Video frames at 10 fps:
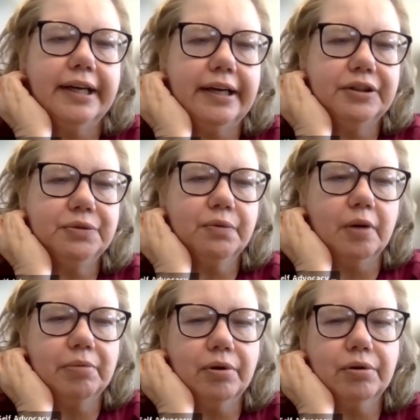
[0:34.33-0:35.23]
Andrew,
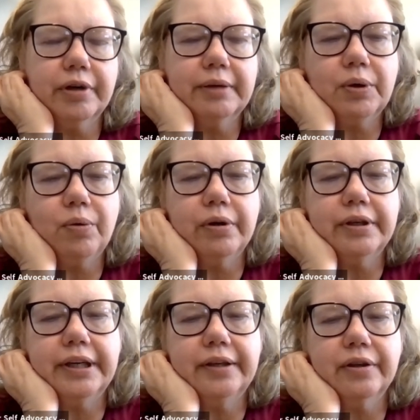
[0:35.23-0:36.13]
our program
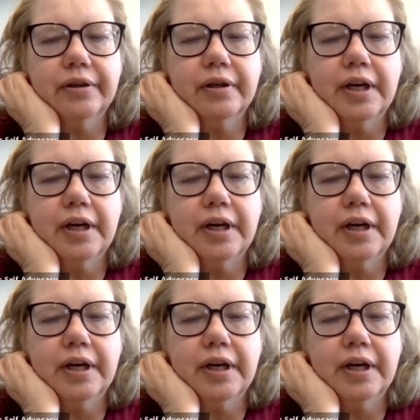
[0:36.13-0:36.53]
coordinator,